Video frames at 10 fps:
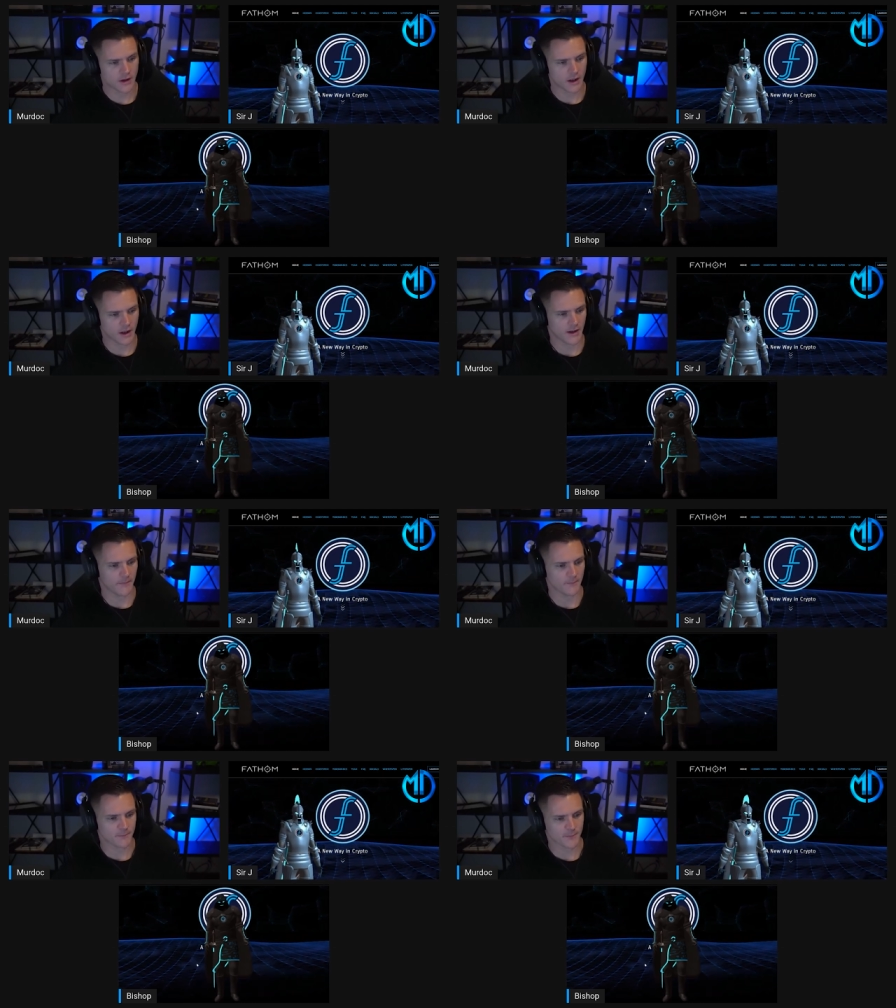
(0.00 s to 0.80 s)

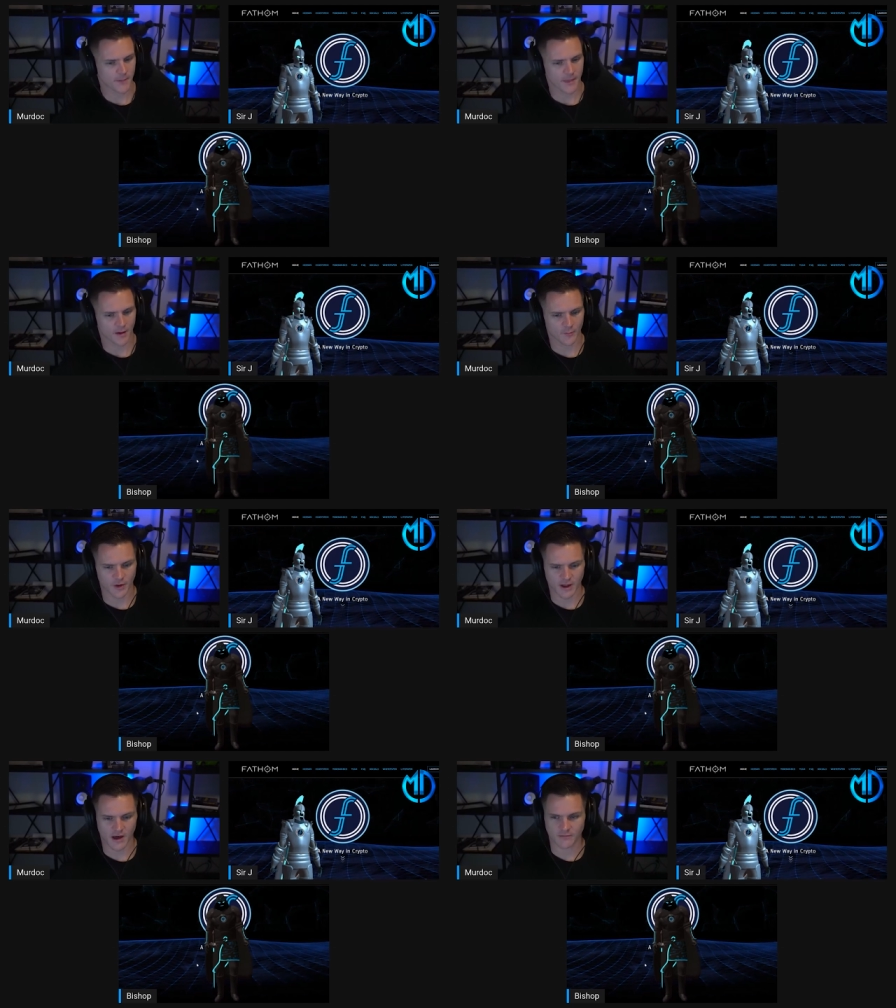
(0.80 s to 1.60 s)
Um,
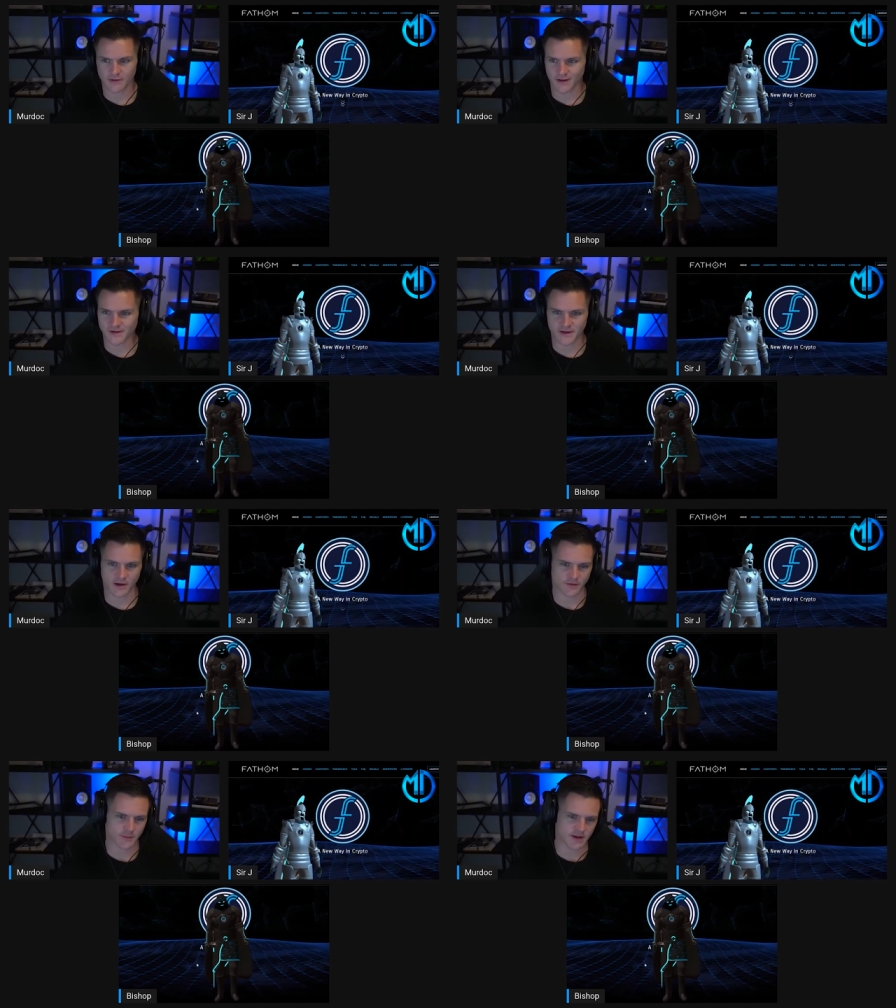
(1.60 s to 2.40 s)
but yeah, like I said,
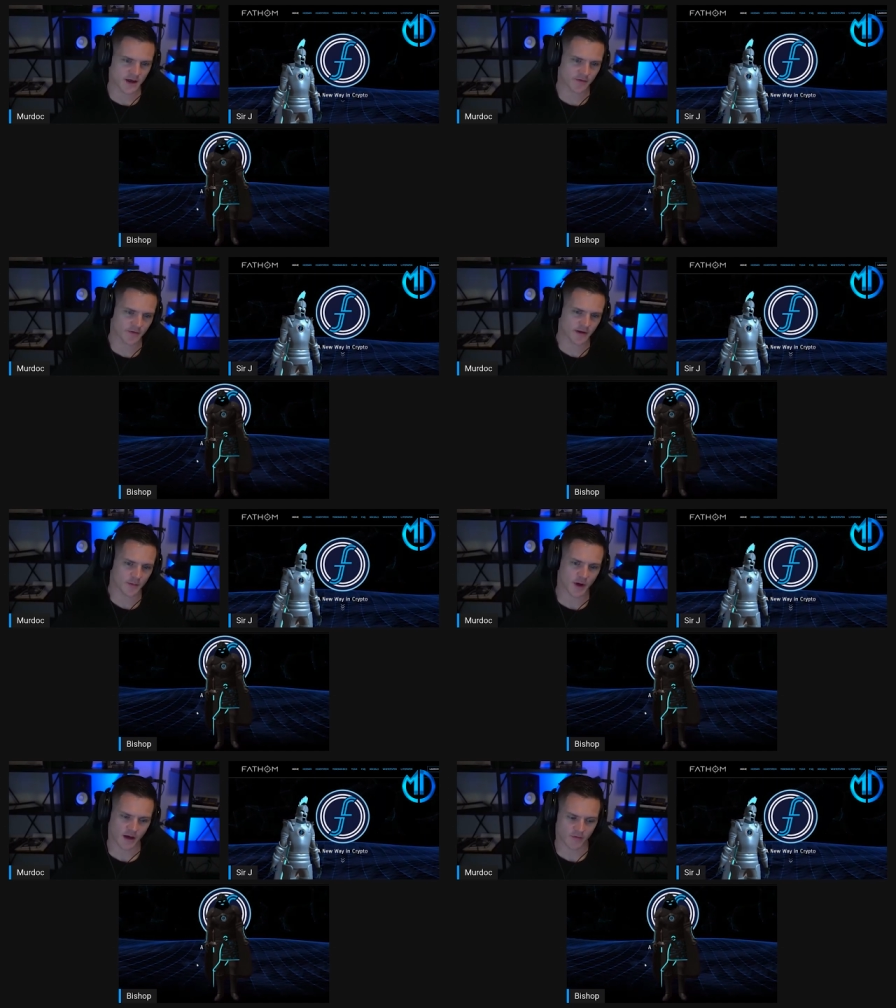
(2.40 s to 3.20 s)
I'll be definitely
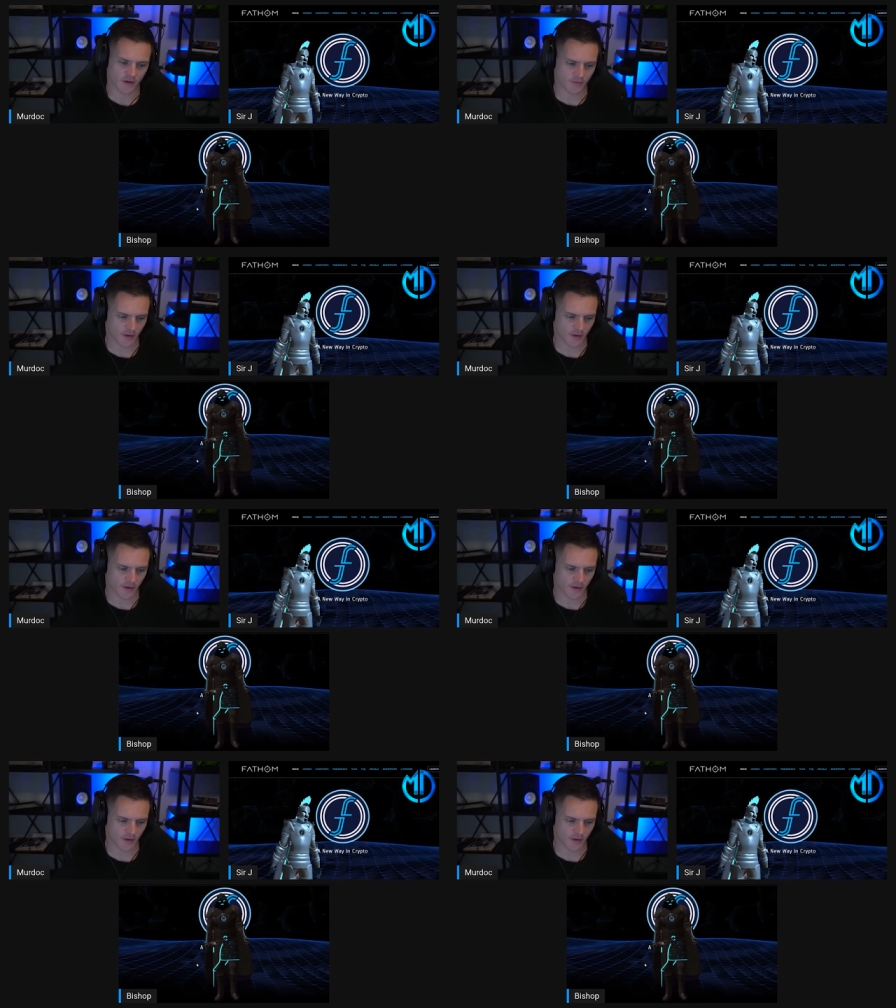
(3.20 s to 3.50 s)
paying very,